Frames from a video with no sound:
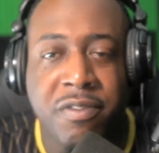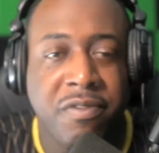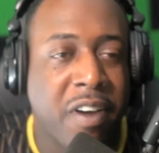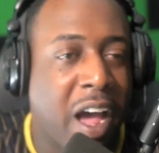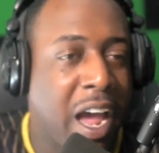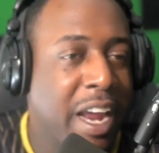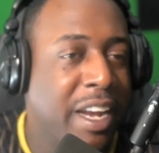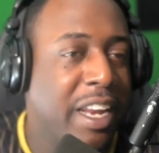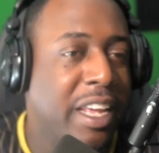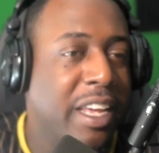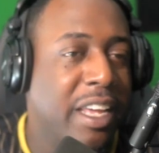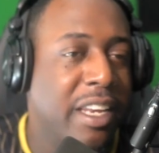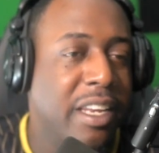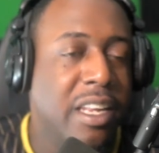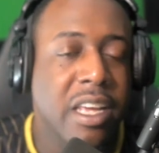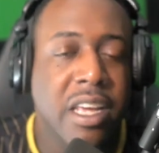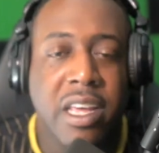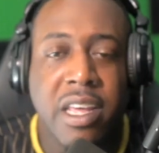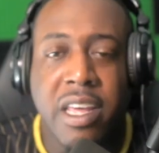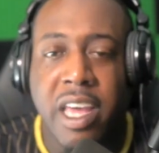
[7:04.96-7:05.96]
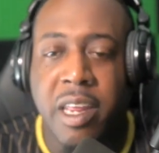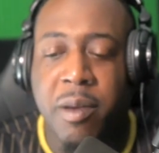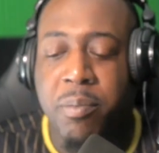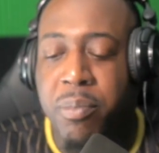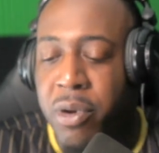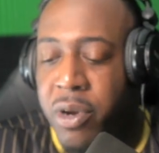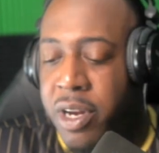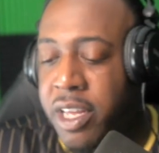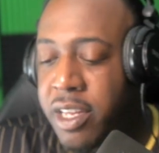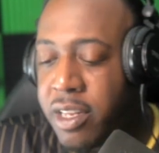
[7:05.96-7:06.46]
in finding and
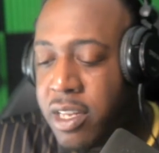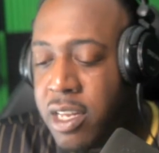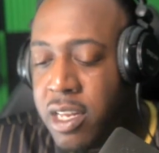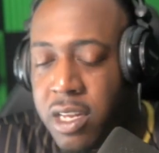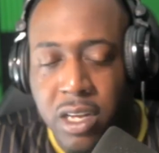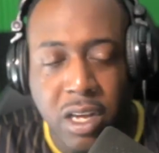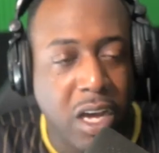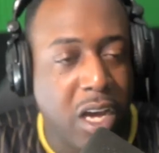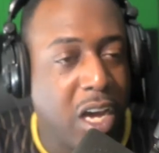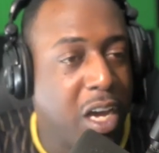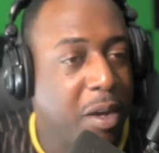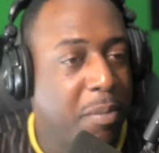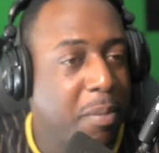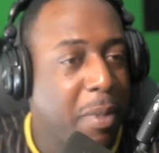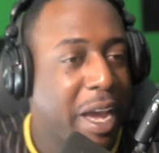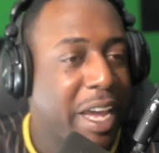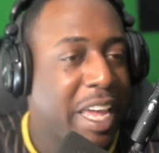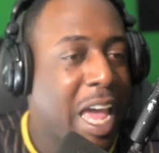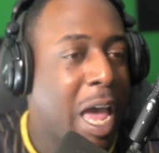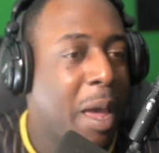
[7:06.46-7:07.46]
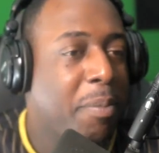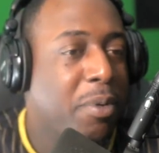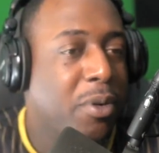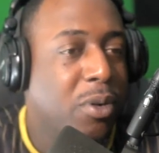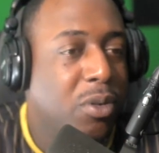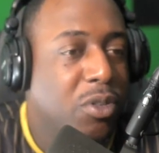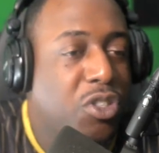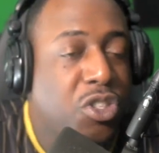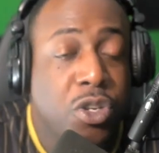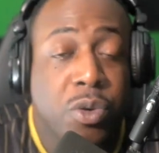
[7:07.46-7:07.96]
and putting uh, my
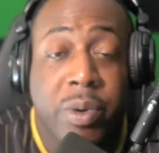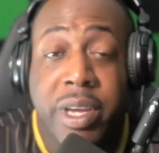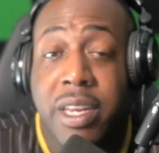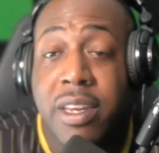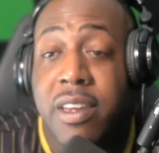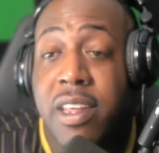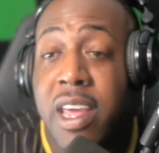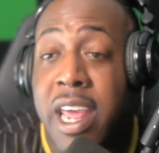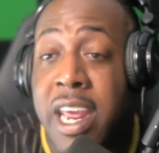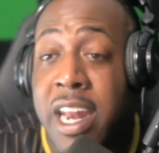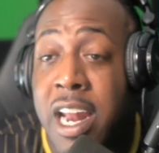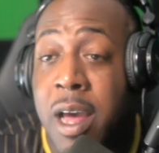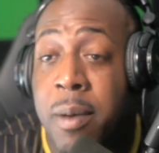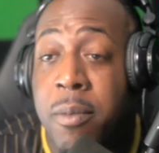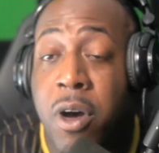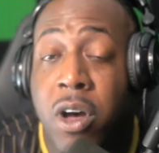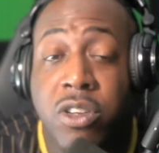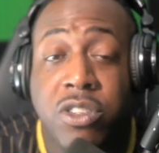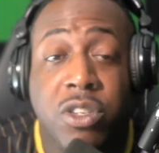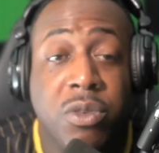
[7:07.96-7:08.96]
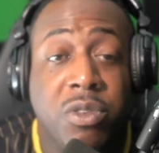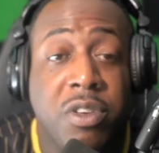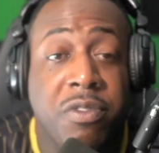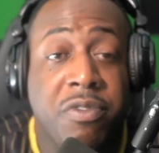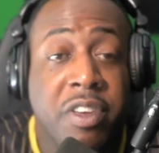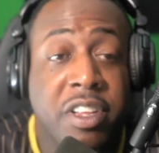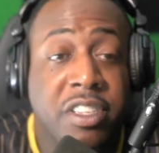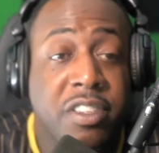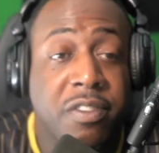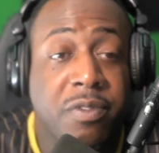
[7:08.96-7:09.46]
capital to it. And I'm also
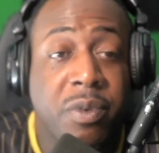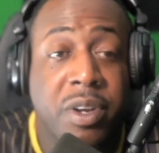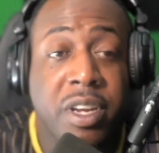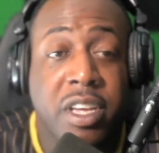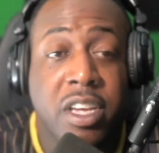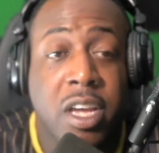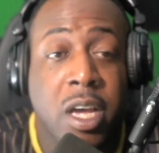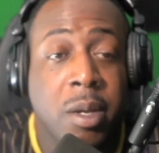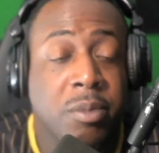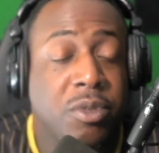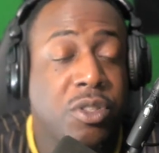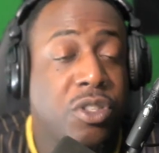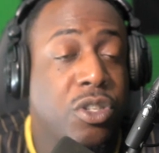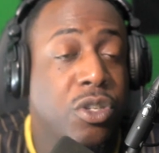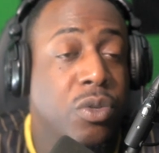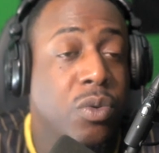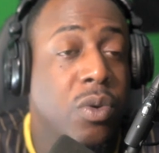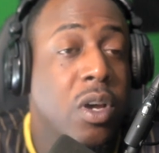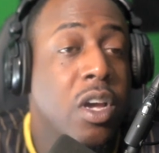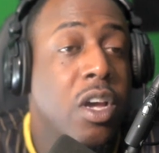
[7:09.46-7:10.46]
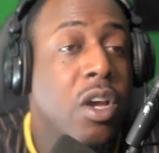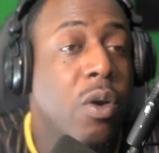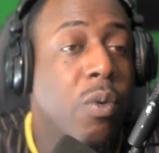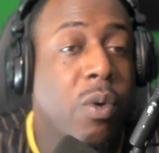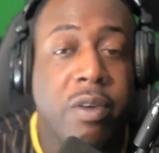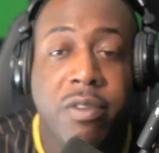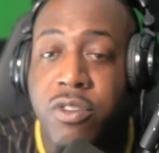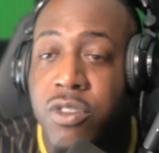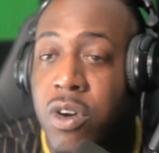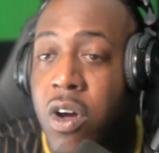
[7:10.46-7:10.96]
defensive when it comes to
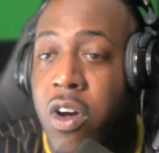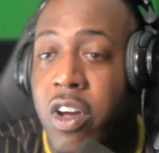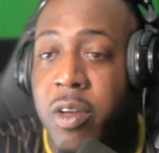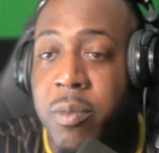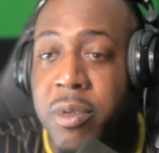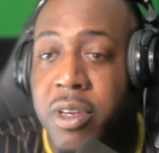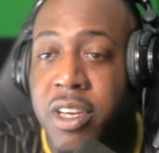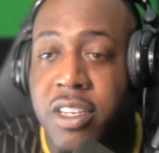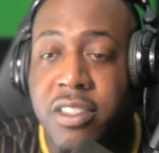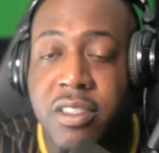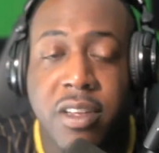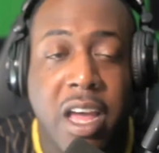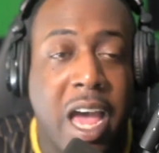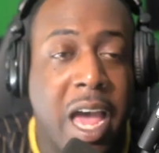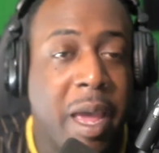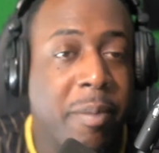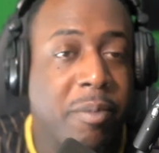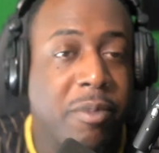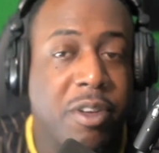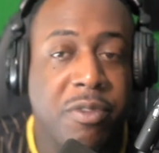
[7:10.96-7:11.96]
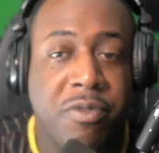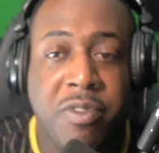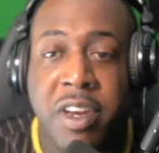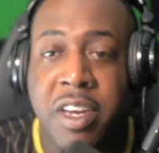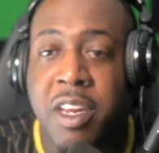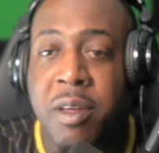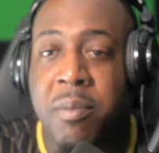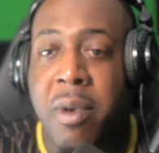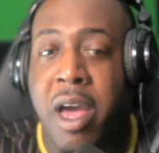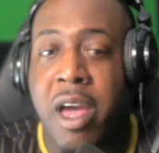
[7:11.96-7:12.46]
withdrawing because I'm
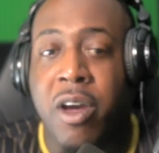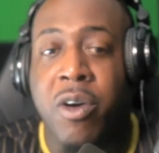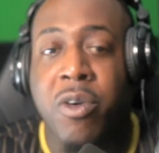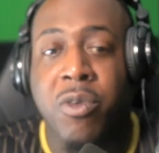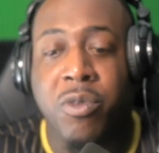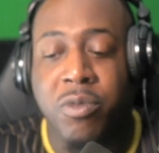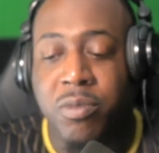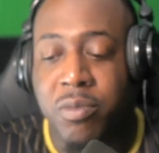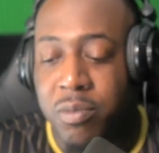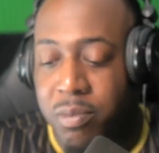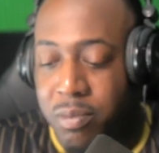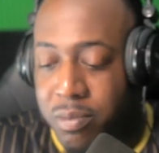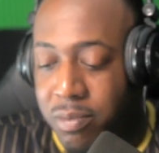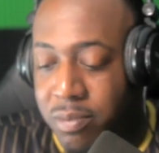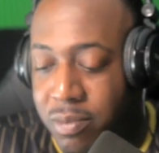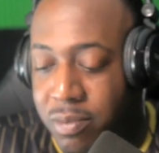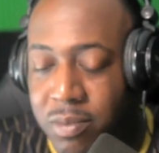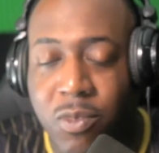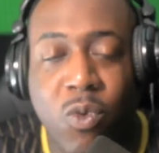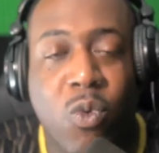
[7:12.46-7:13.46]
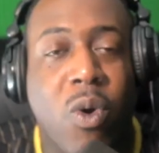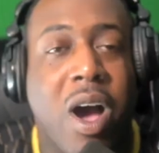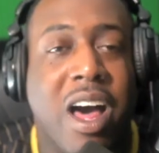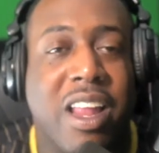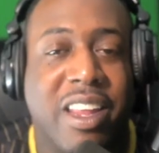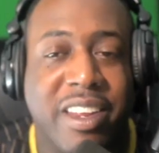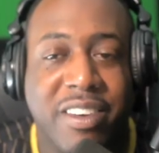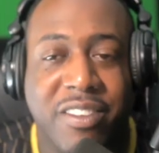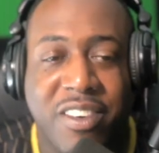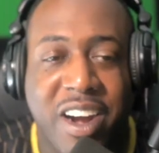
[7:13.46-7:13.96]
defending my own
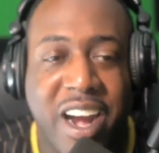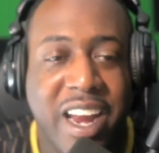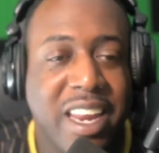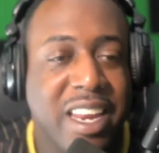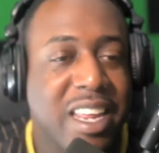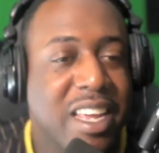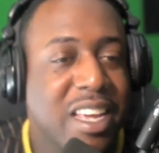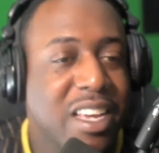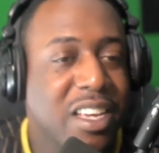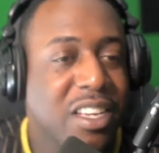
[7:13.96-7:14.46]
wallet, right?